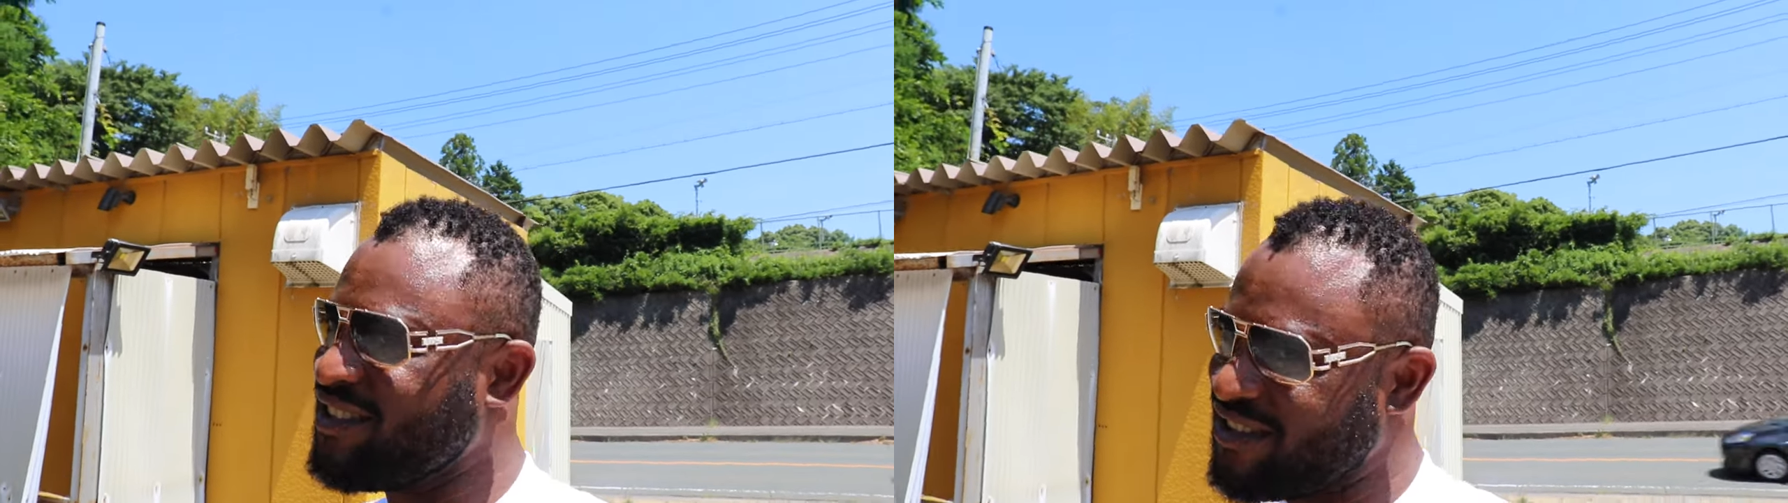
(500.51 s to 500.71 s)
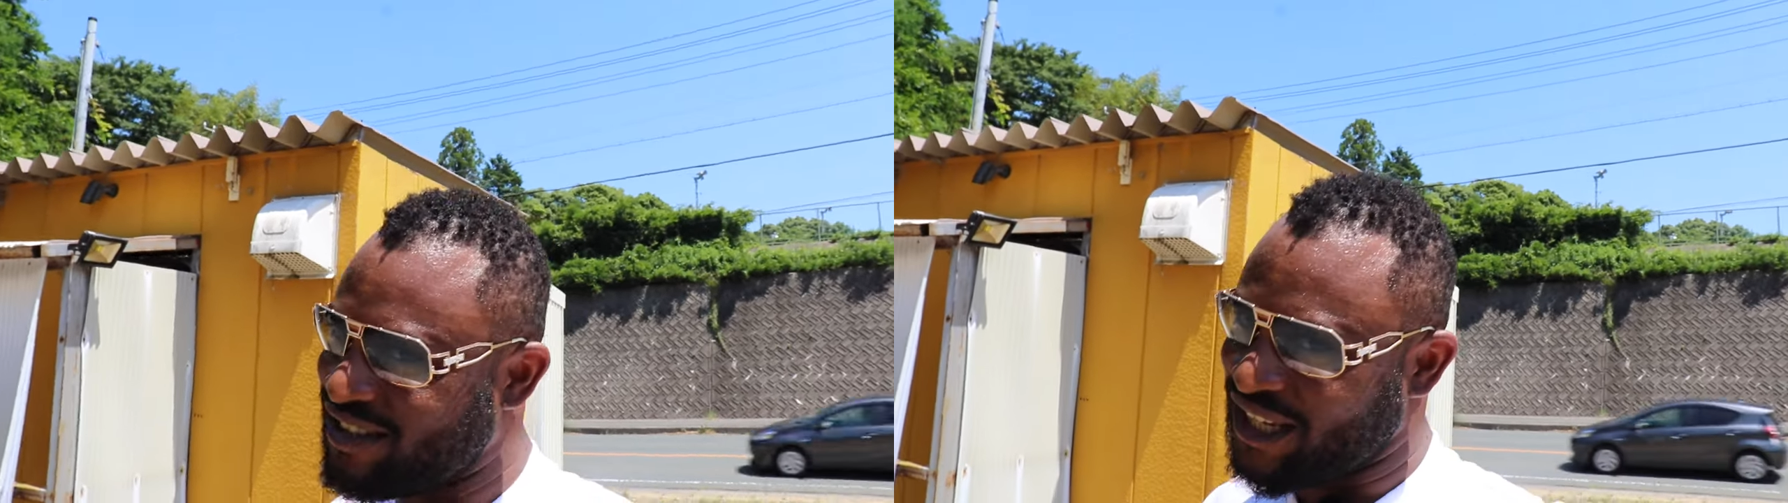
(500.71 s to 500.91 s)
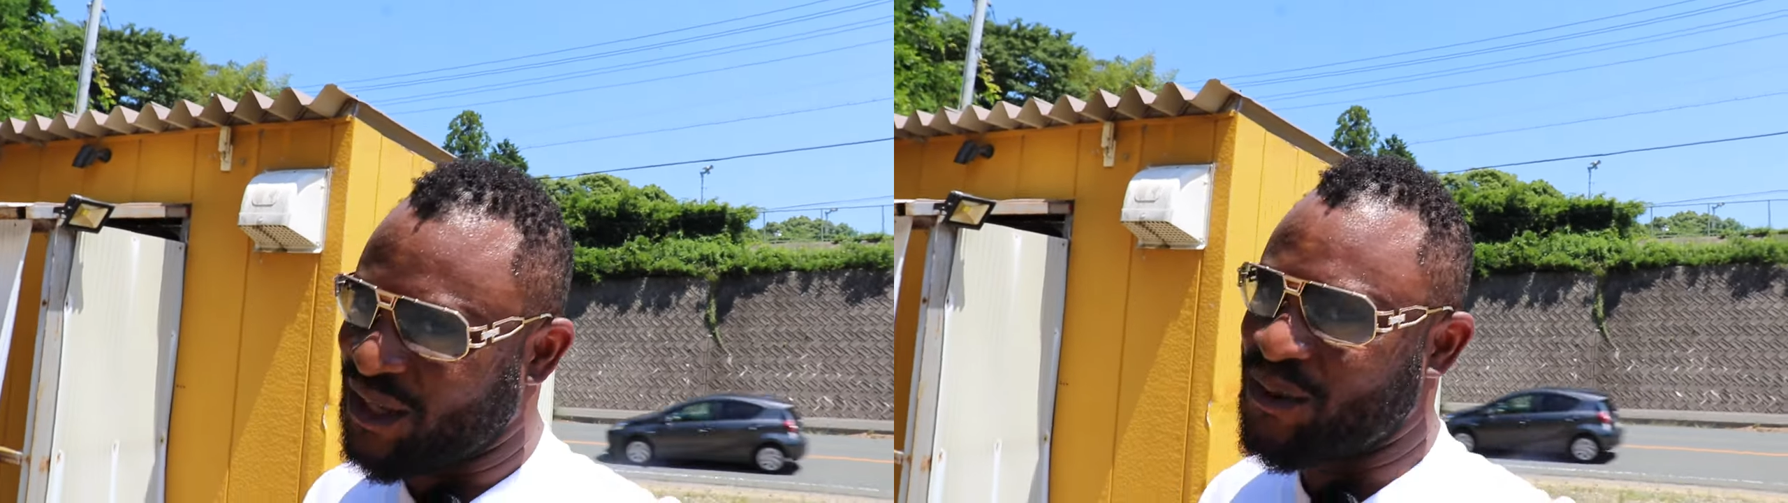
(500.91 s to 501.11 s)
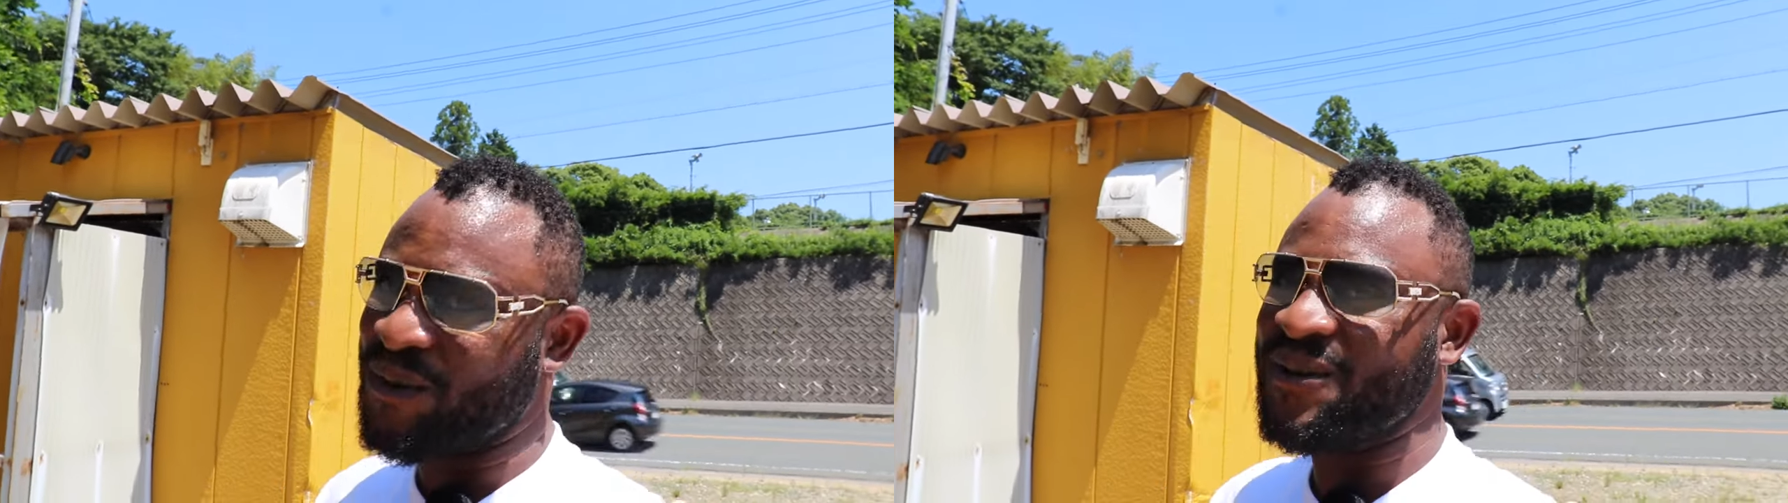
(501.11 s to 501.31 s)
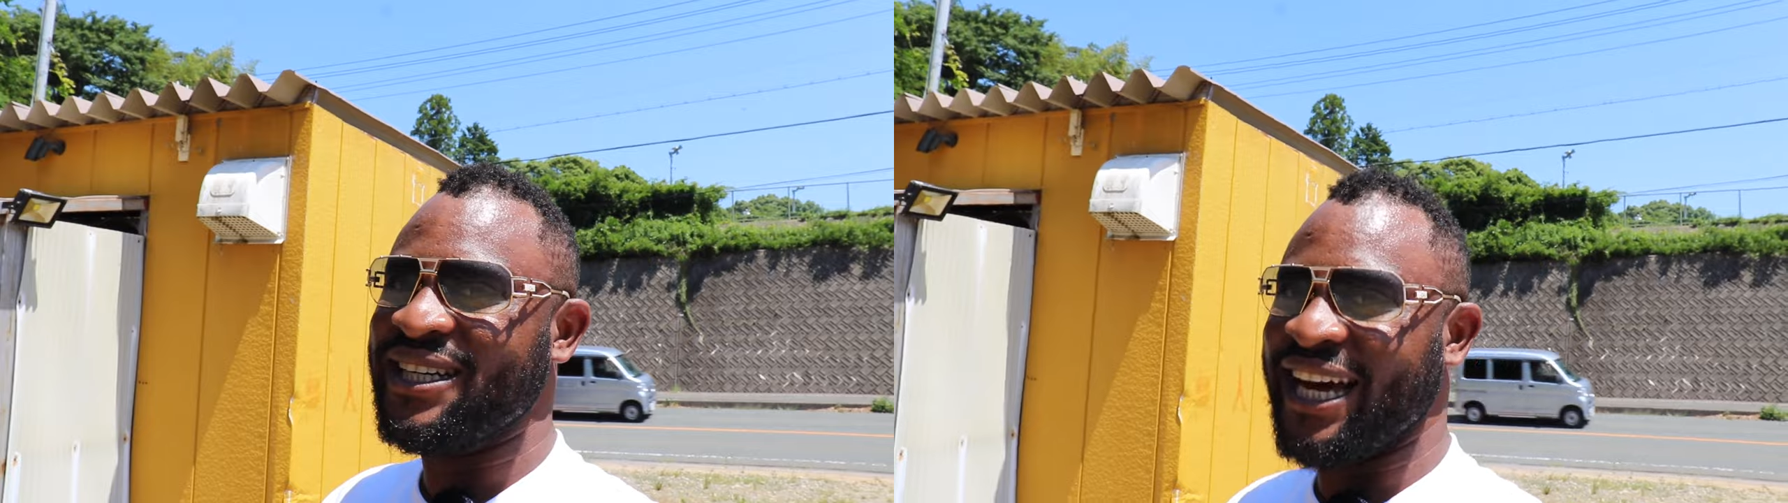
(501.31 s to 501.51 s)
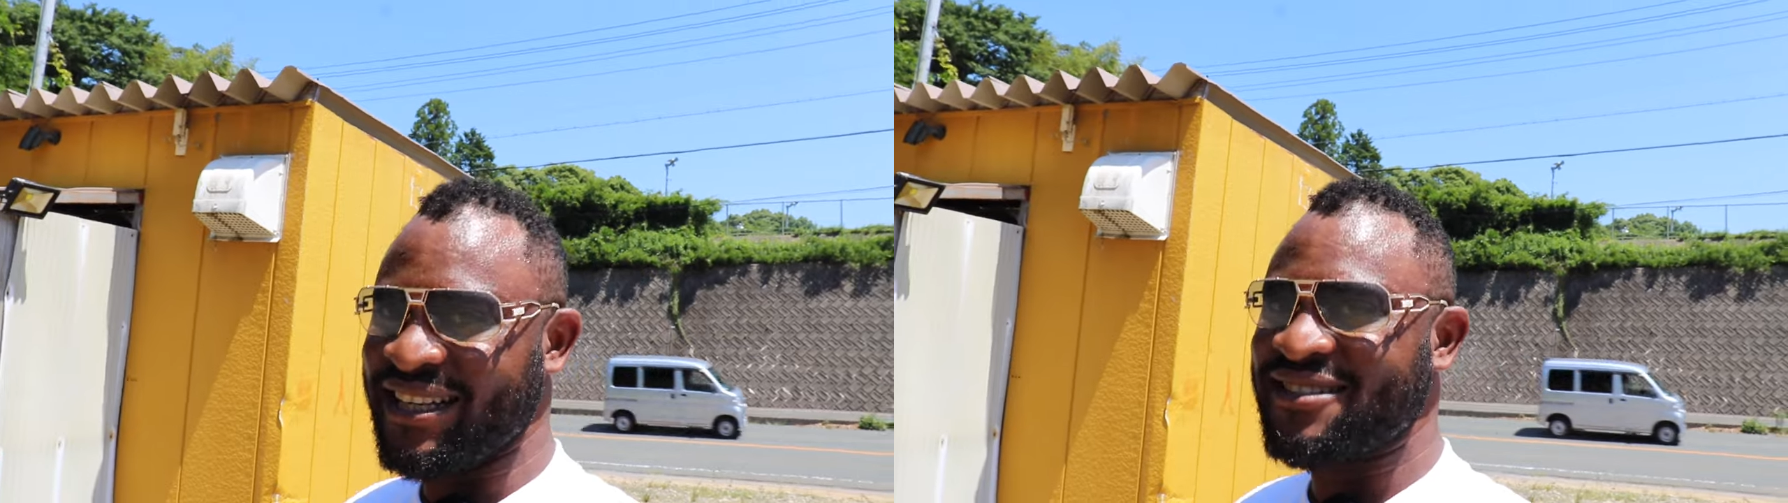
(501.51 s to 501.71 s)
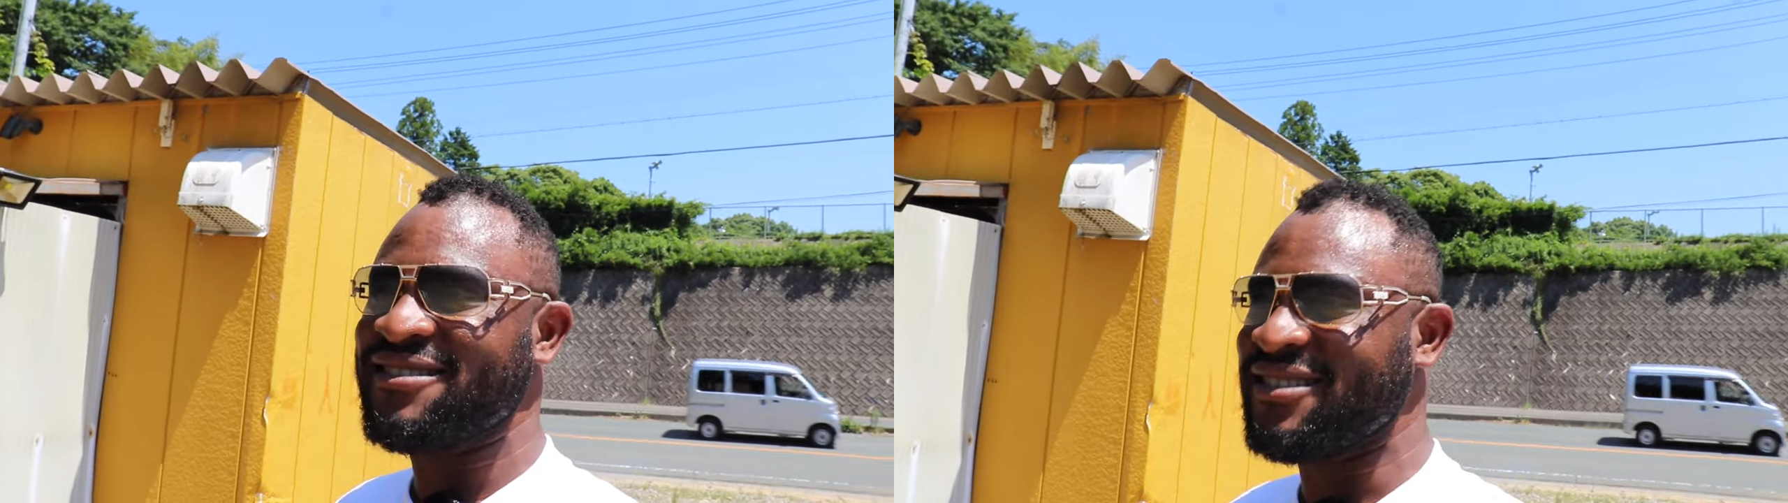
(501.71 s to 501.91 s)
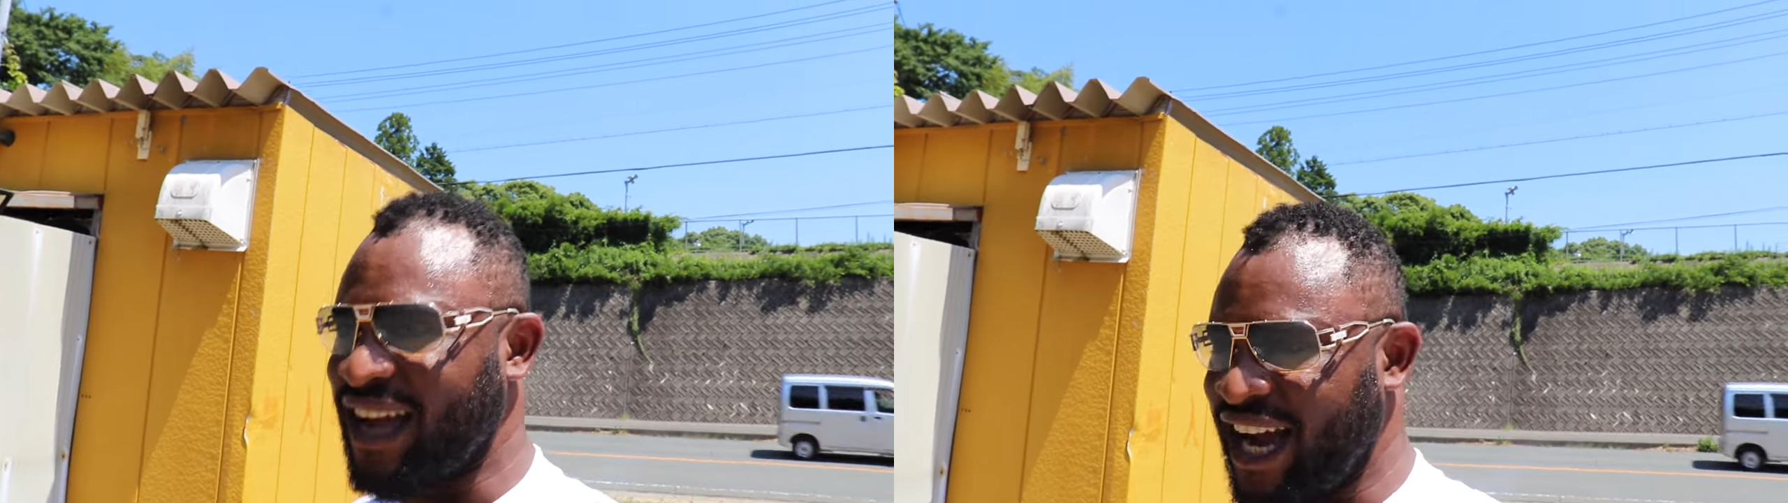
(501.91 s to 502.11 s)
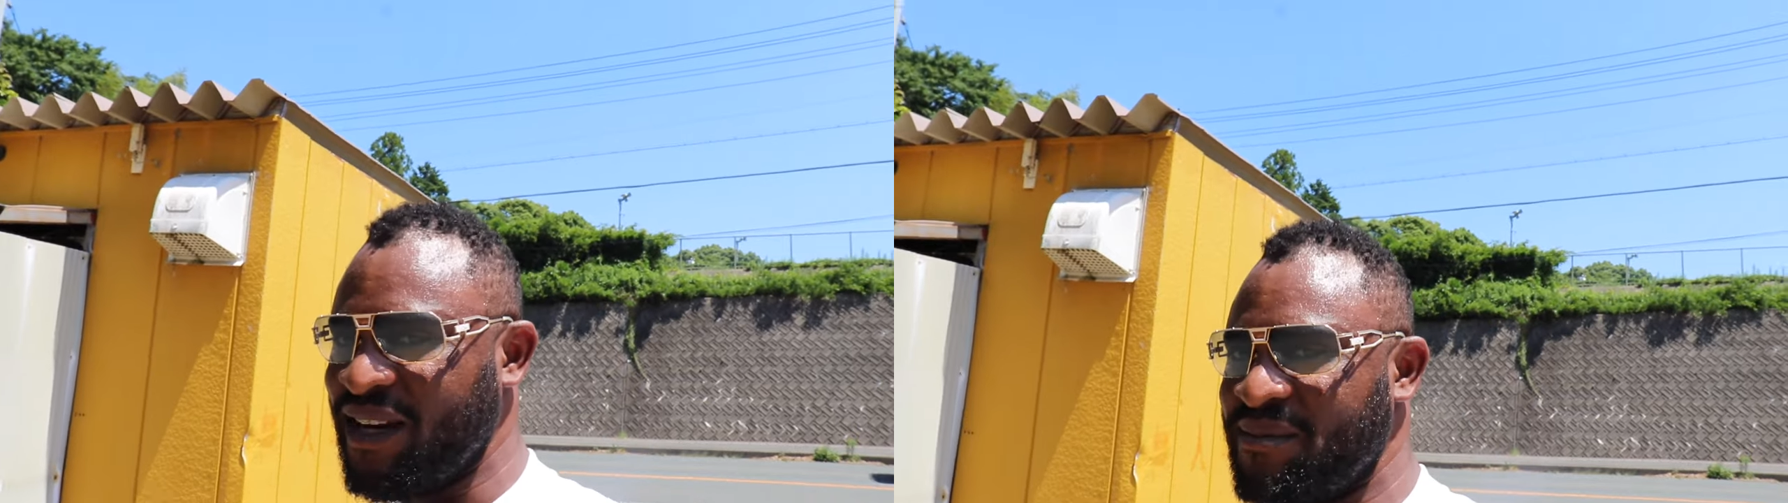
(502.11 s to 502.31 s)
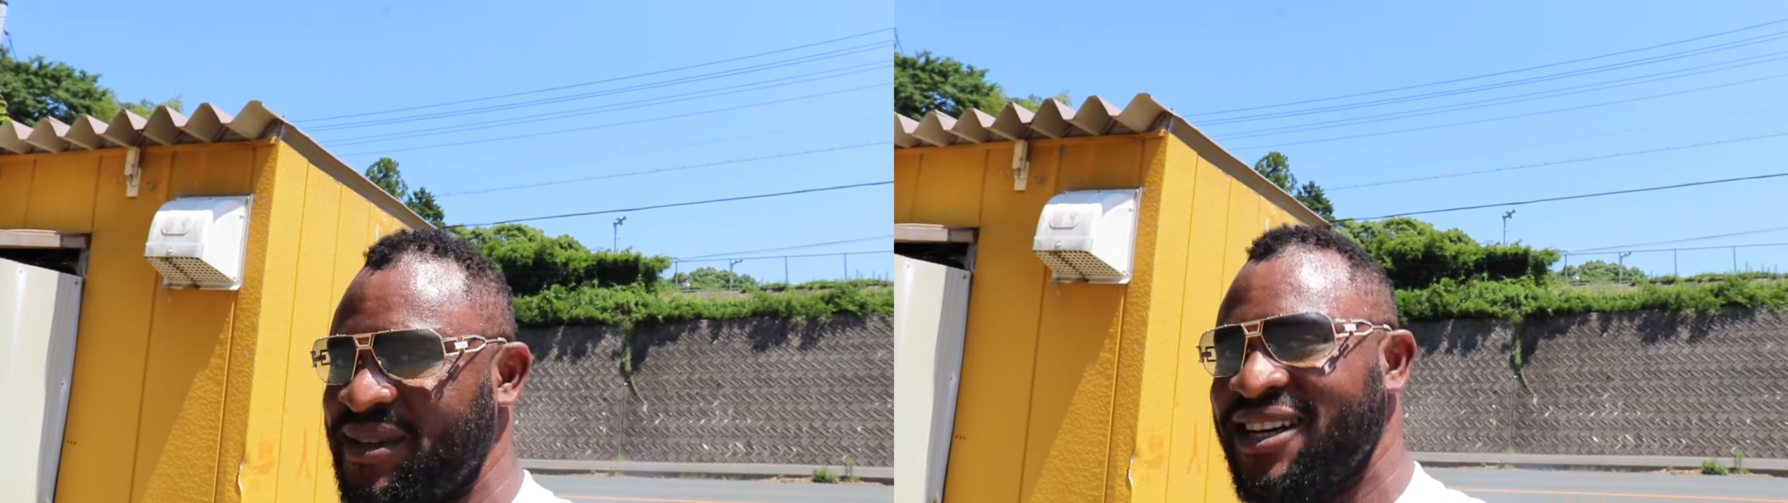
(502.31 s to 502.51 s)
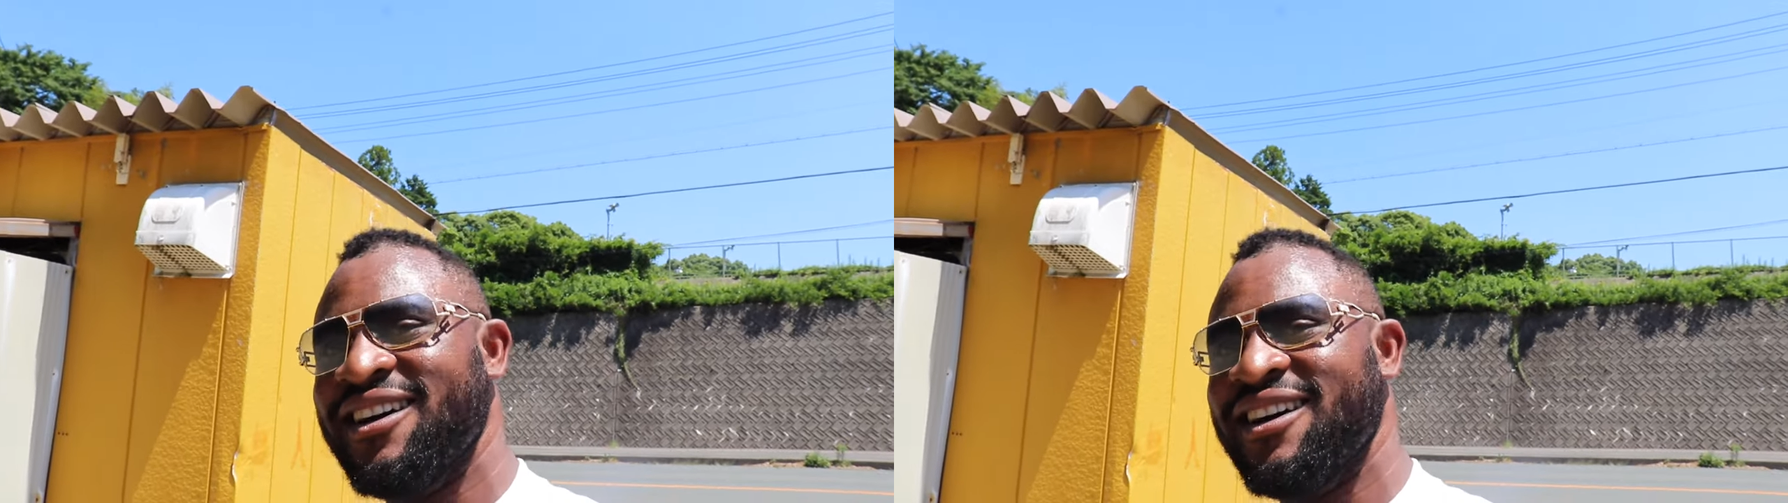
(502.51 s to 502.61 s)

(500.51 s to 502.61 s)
see you next time